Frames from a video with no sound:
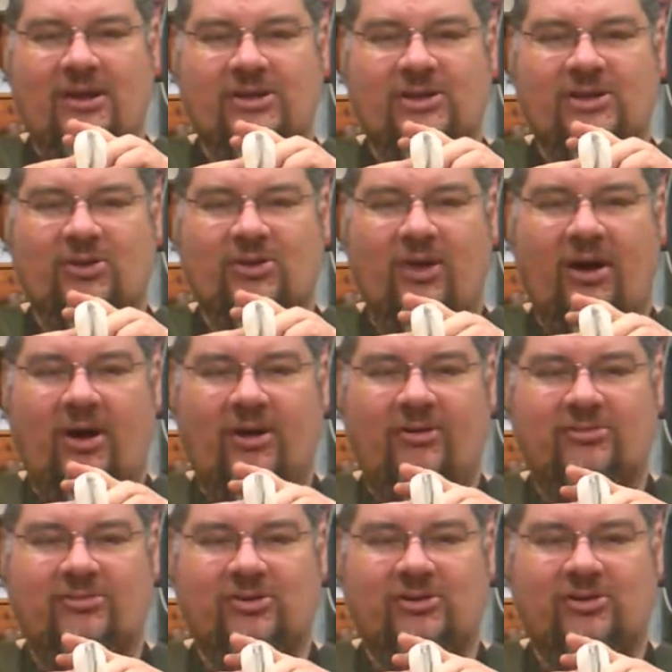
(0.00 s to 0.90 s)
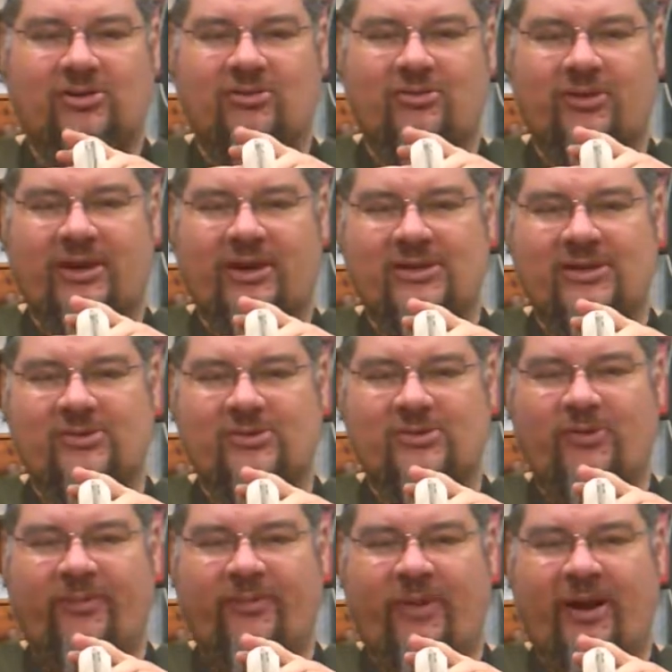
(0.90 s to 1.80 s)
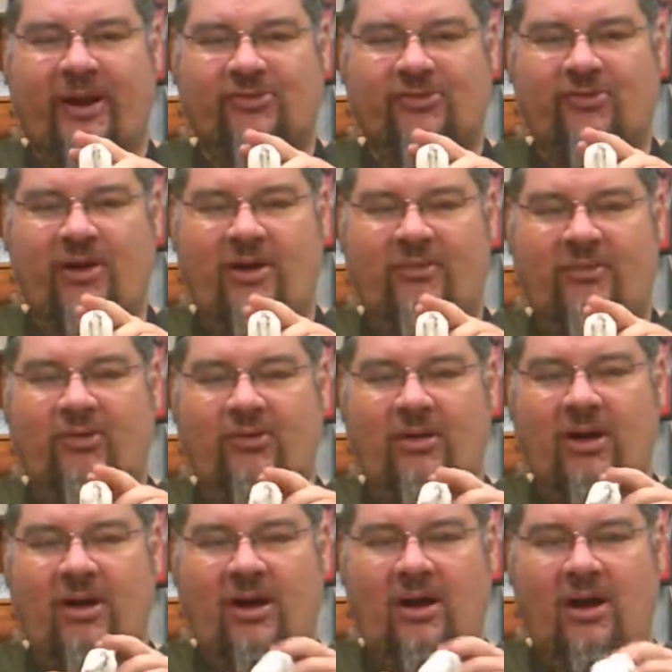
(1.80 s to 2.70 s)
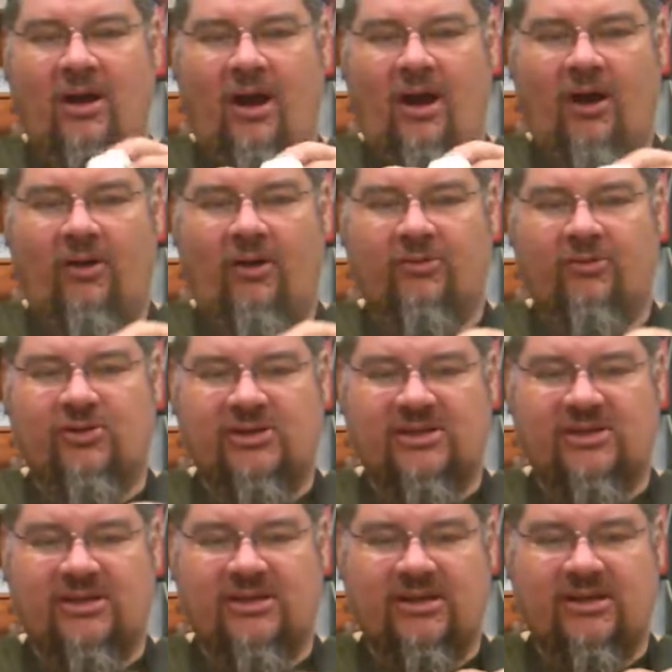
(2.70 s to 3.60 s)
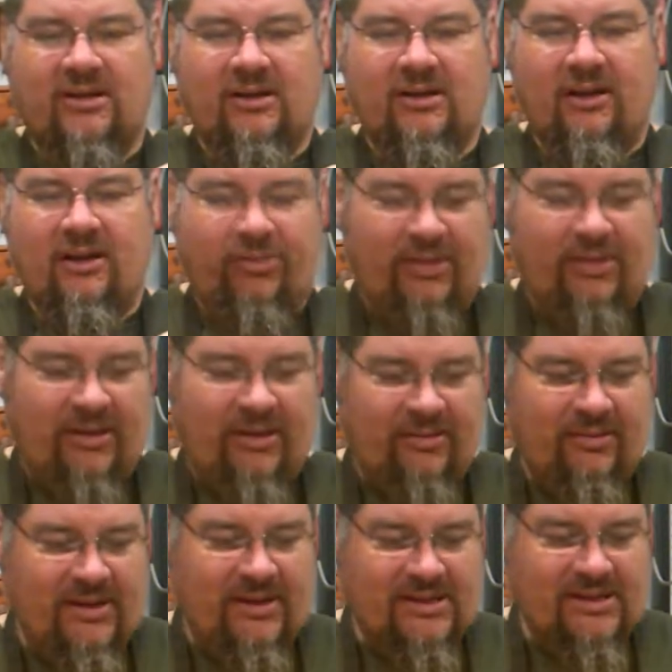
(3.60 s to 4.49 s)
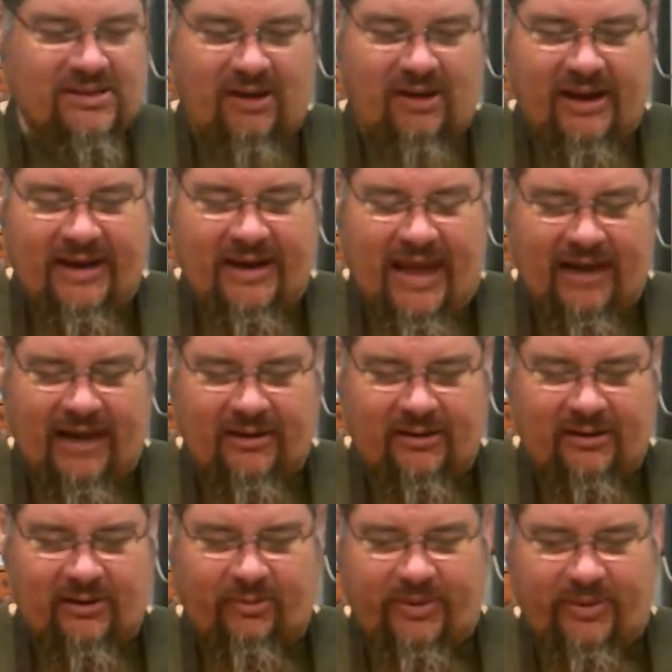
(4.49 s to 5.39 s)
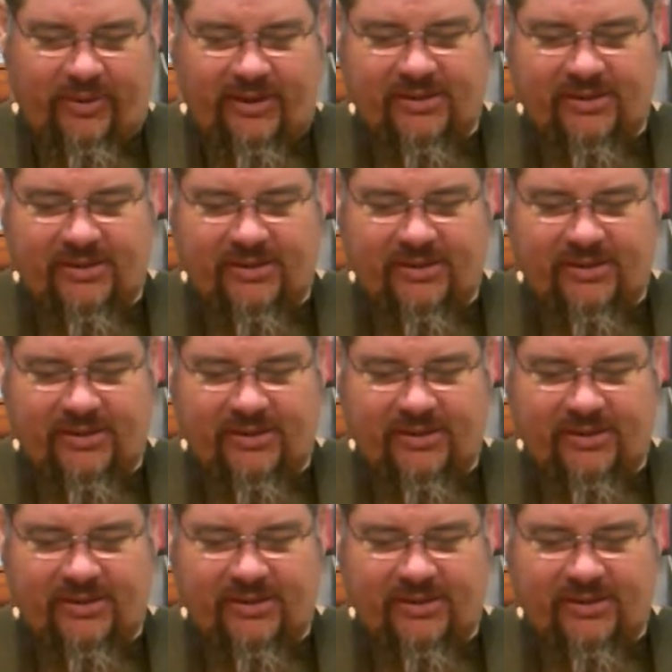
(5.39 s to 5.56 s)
So what I'll do is with my Dremel, I'll just thin this side out a little bit.